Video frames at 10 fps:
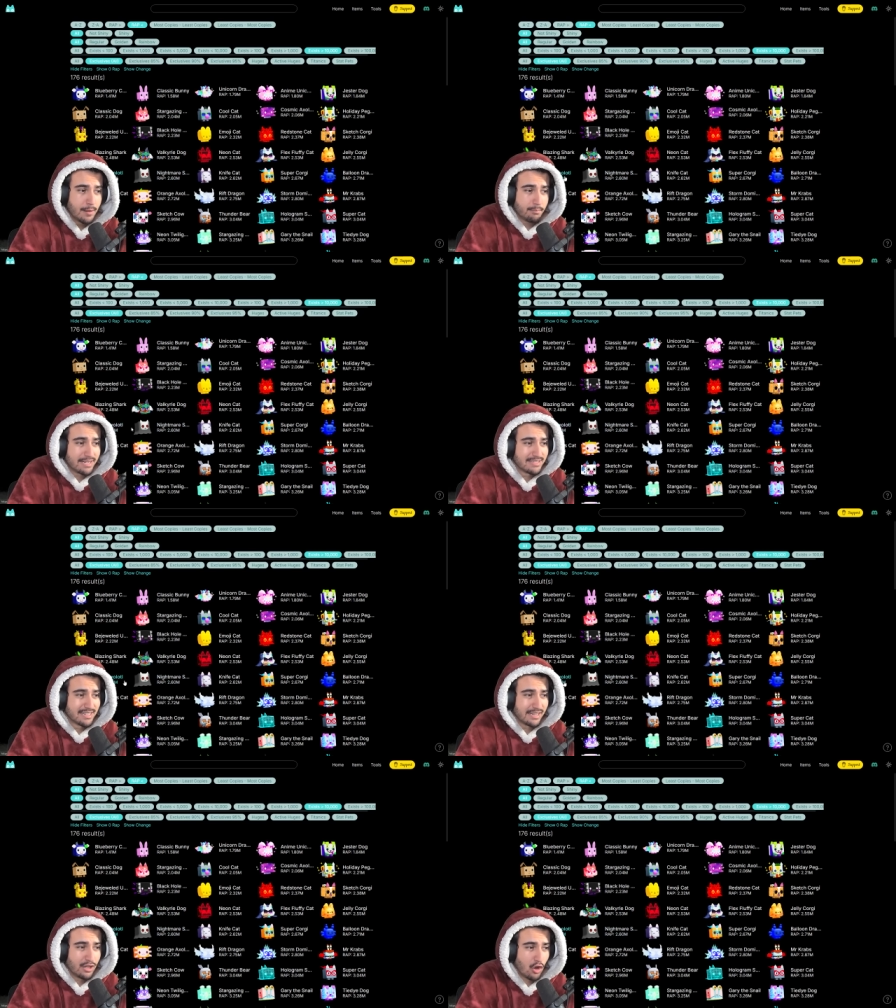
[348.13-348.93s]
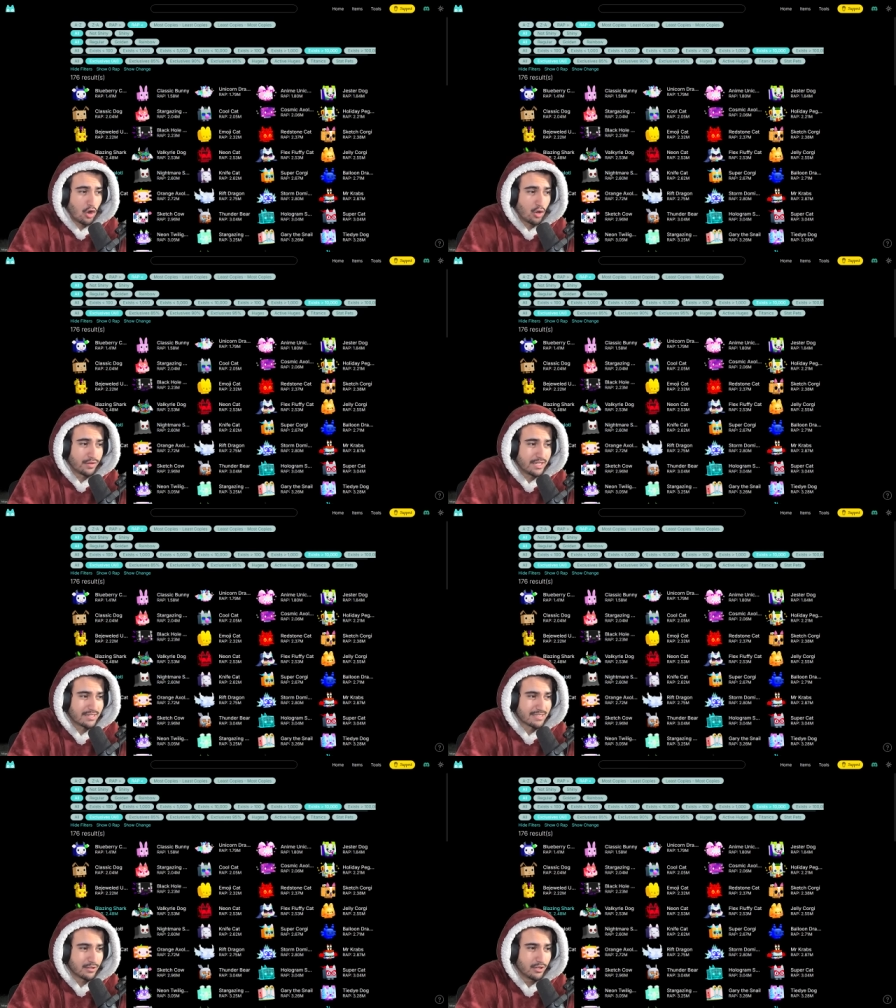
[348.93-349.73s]
basically all the
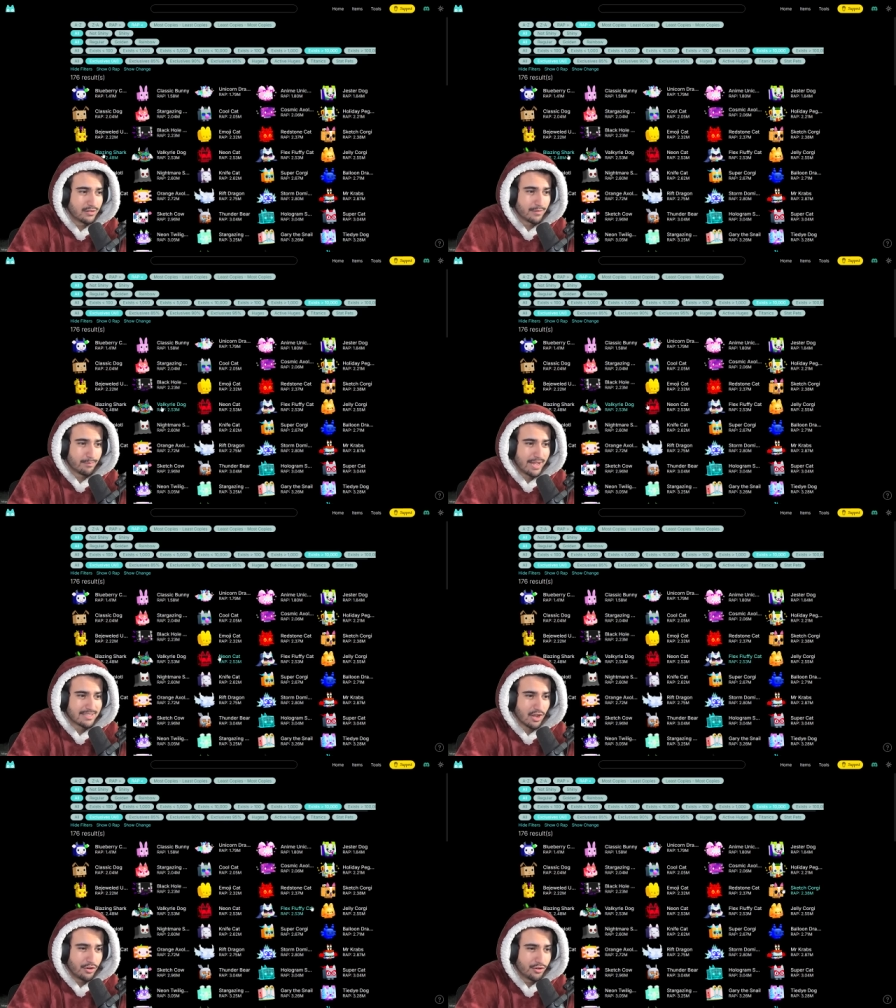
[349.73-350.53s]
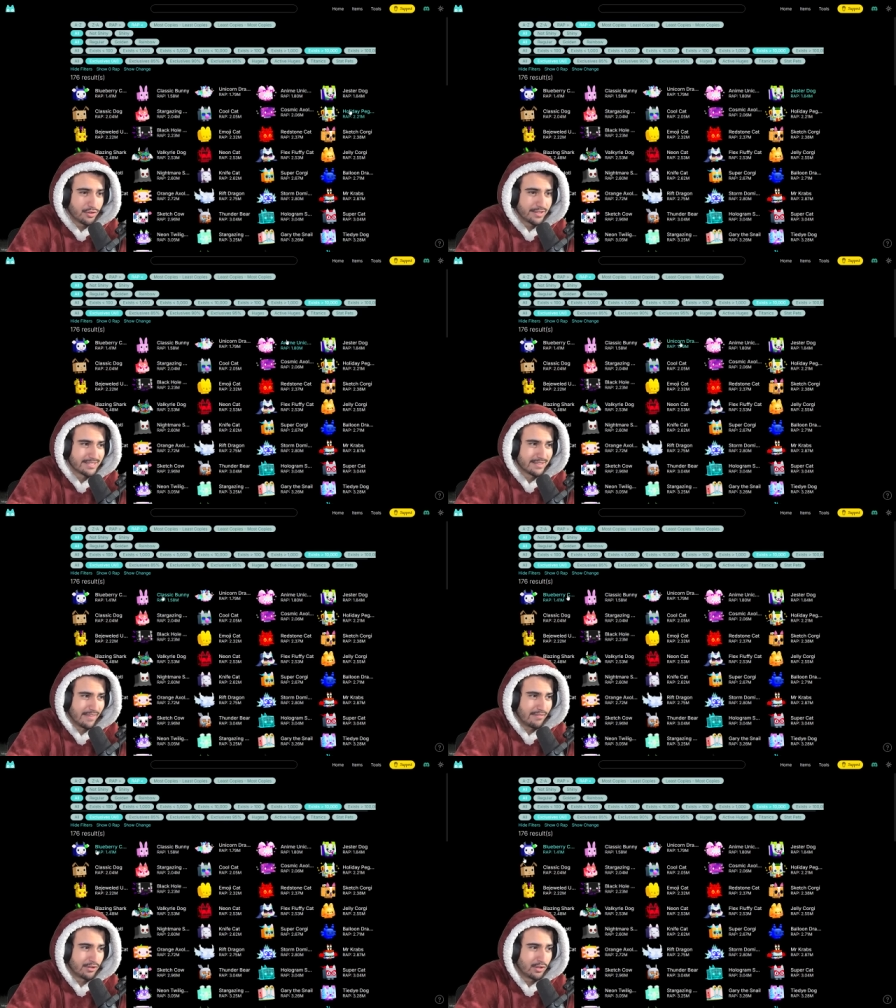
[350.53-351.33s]
exclusive pets under this
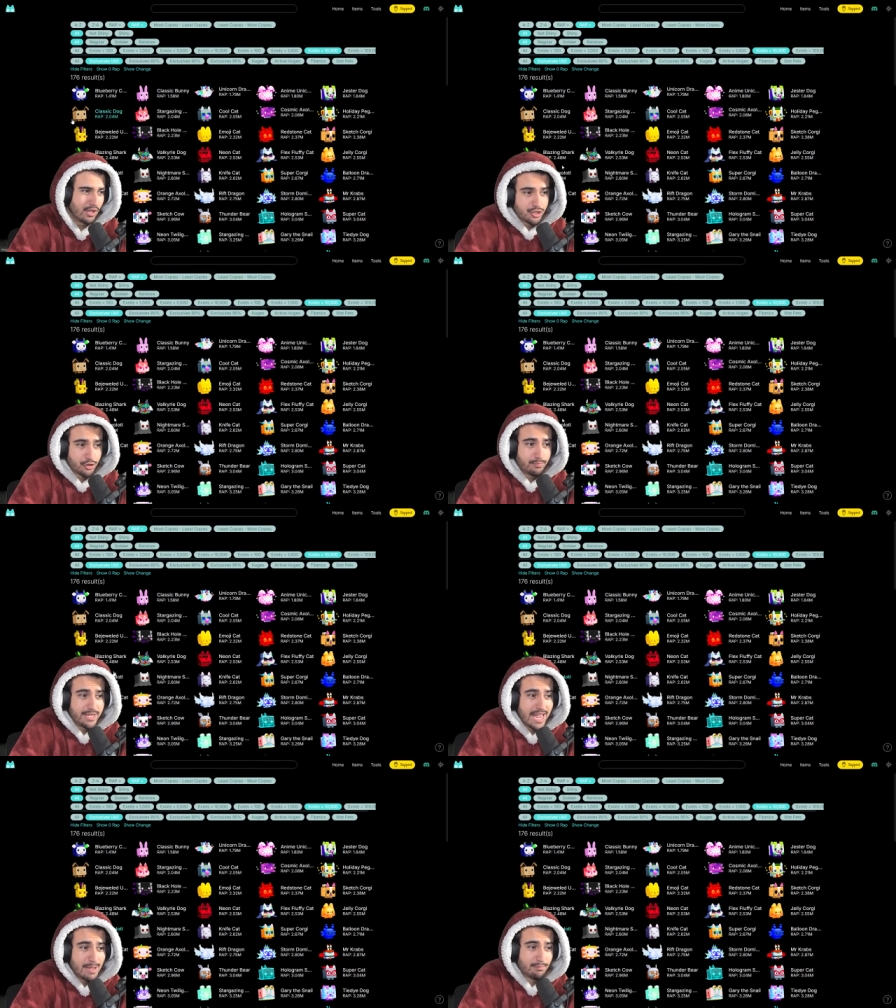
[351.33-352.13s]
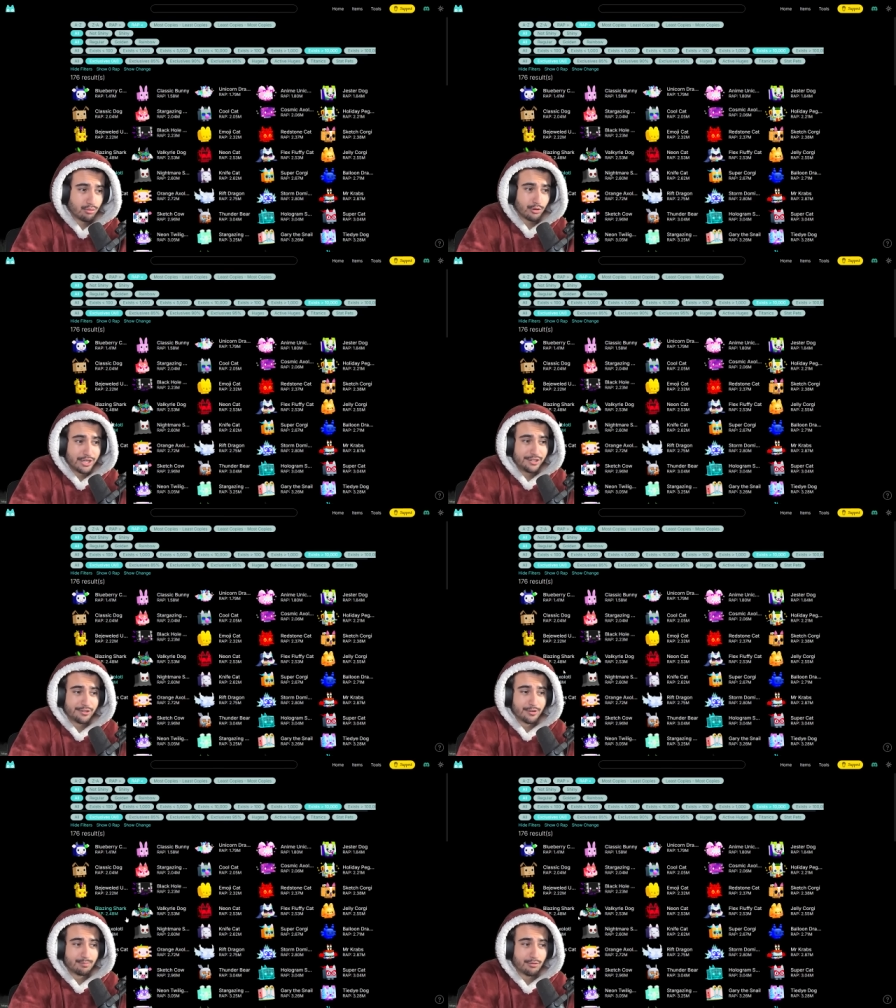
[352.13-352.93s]
level should be a pretty
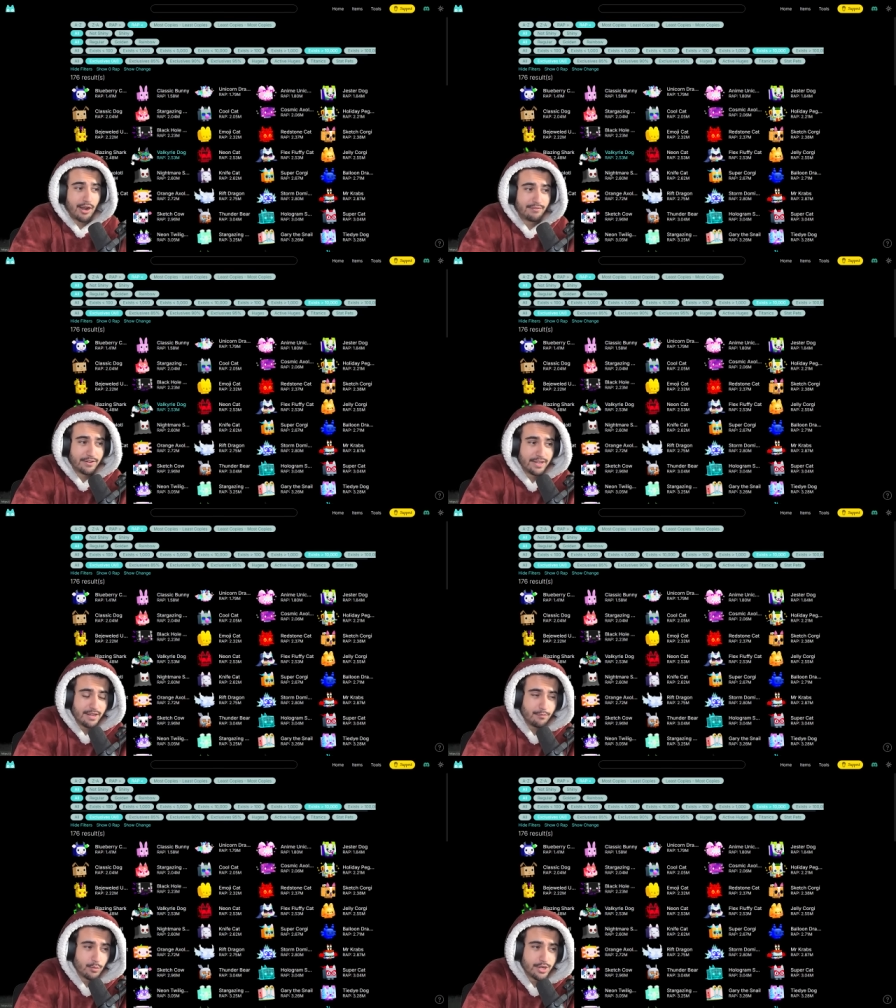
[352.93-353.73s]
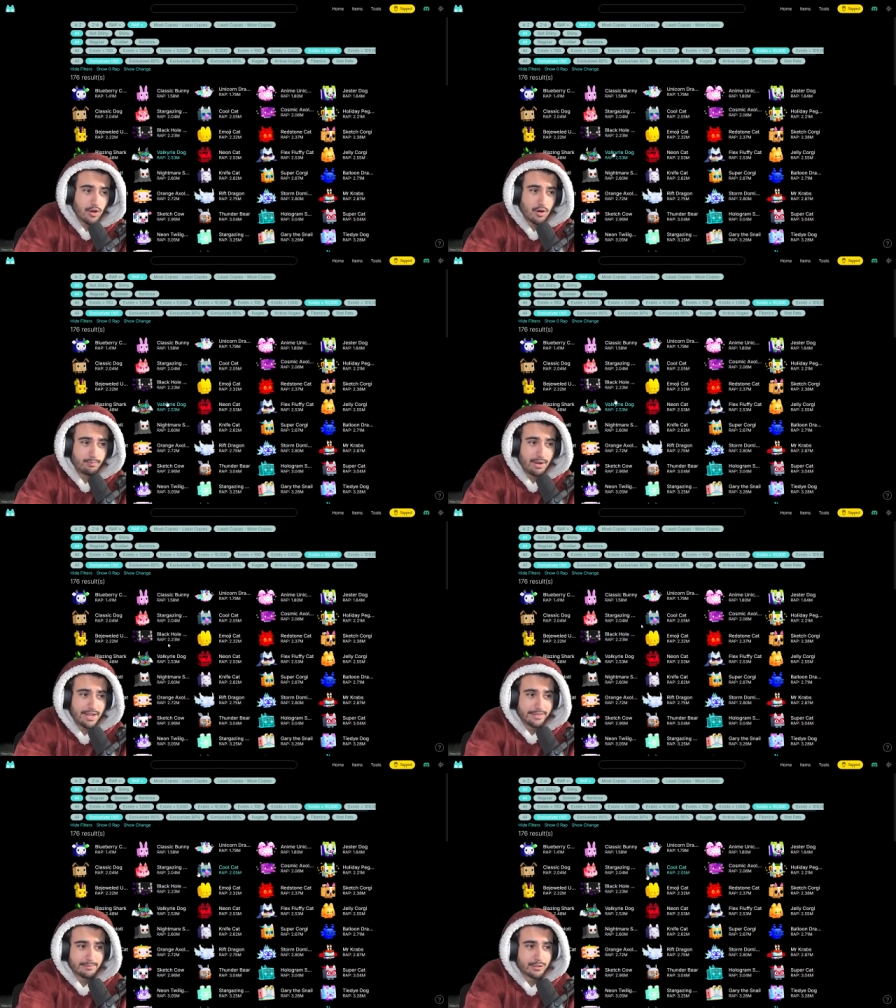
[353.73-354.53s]
good profit if we are
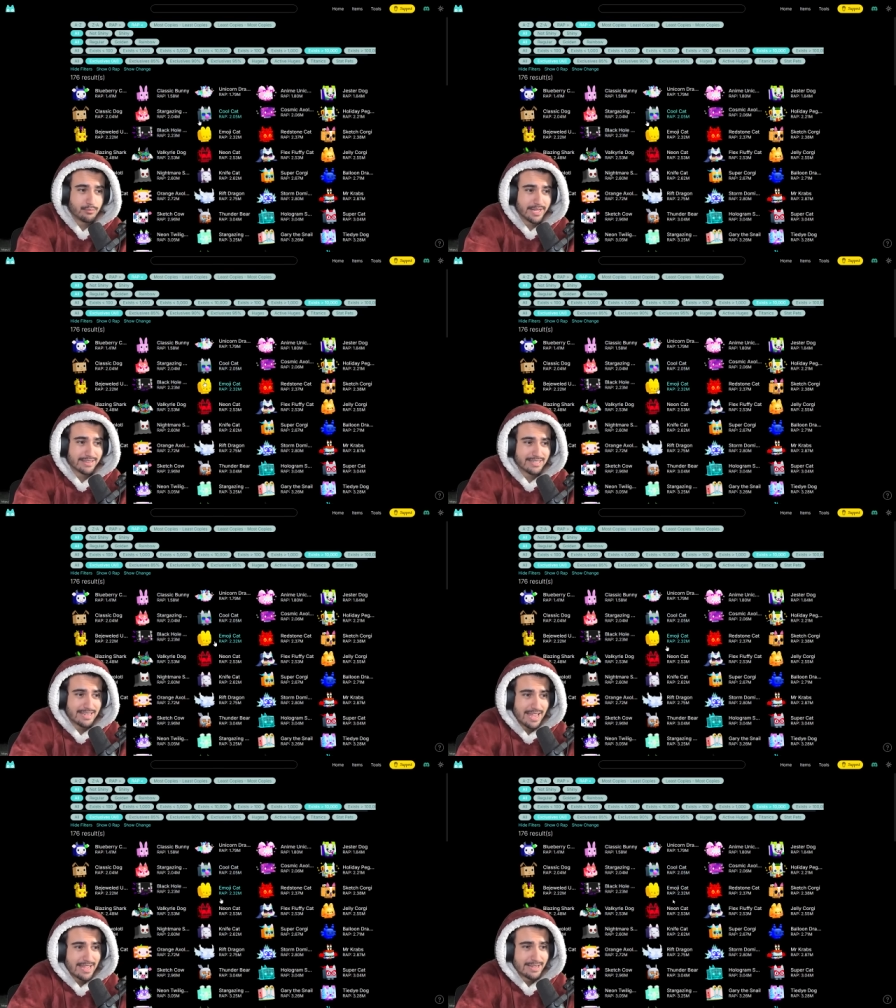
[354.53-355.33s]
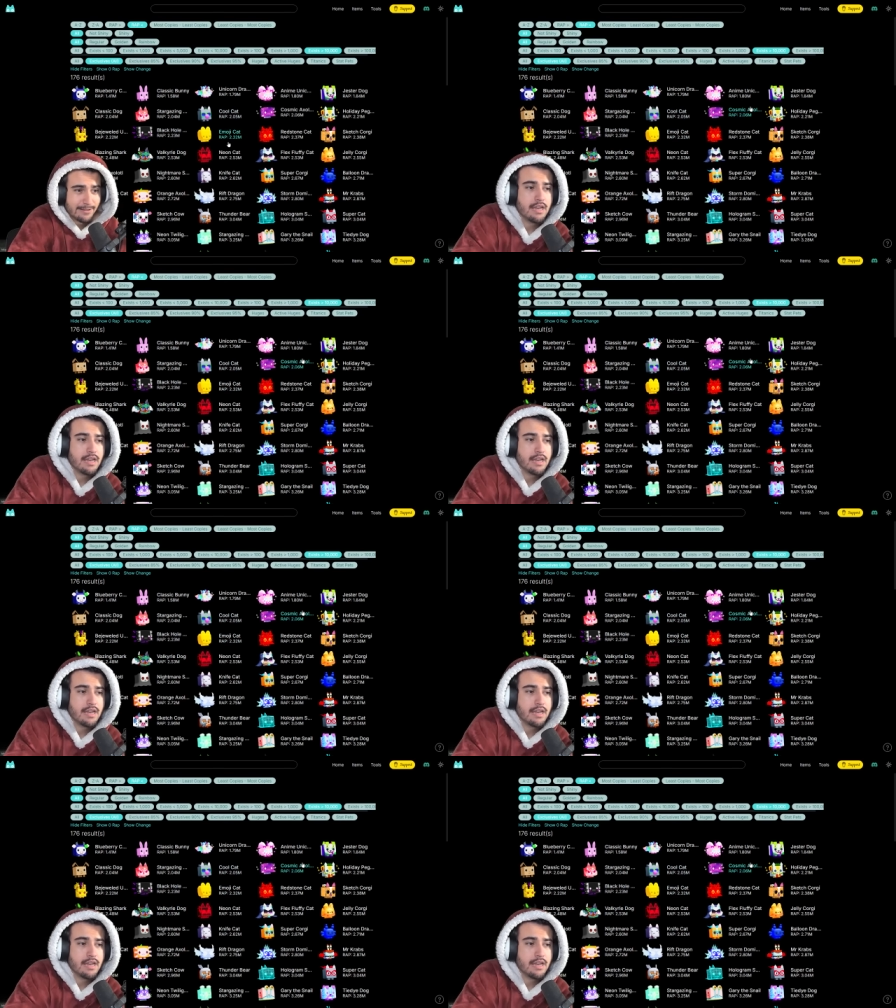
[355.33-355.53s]
buying them to make this egg.